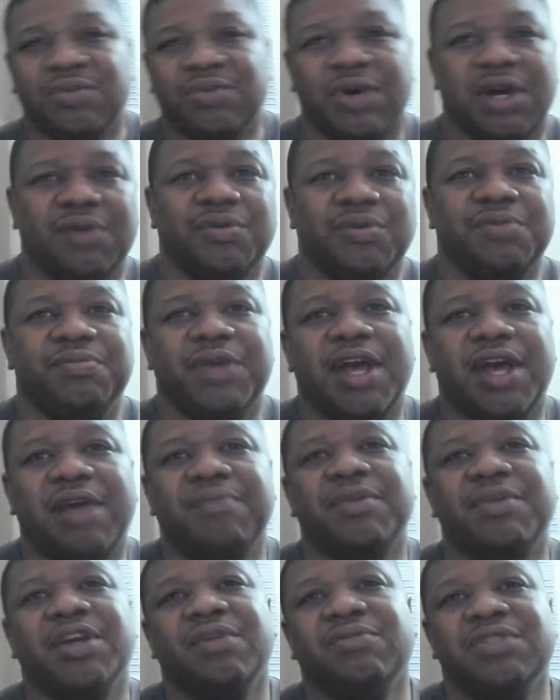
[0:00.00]
why when
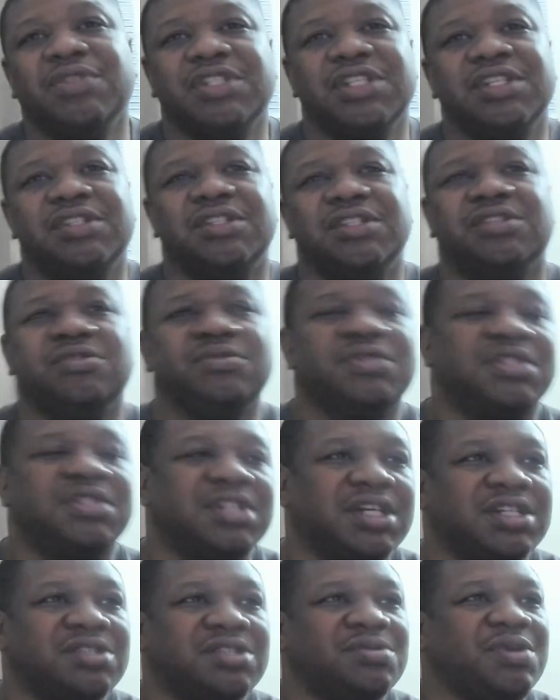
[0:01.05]
Batman was in
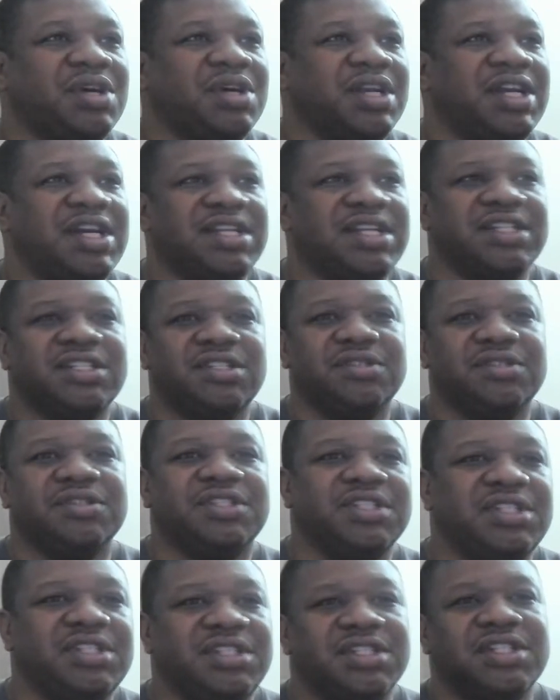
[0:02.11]
Suicide Squad and had his little
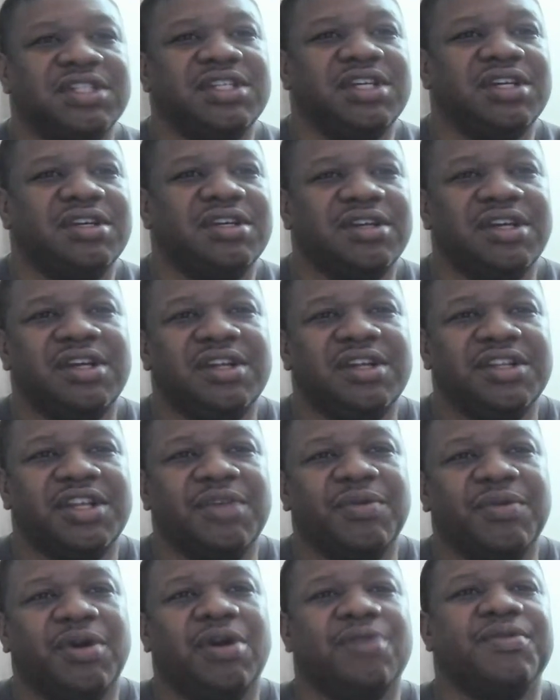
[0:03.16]
scenes in there, they
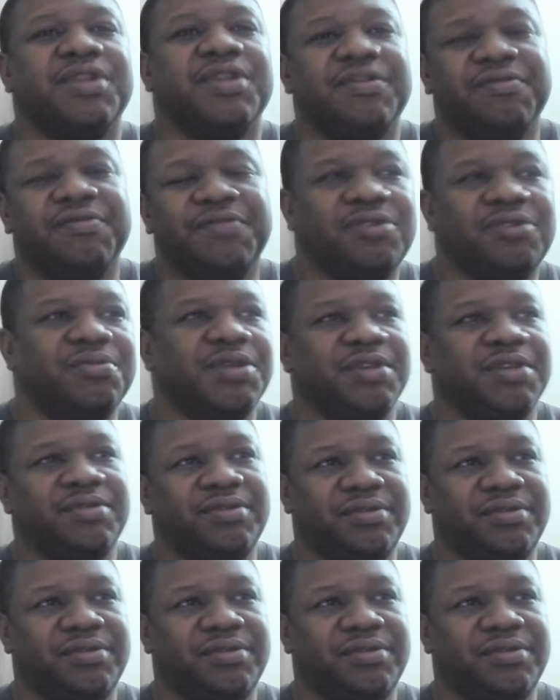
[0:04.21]
were already filming.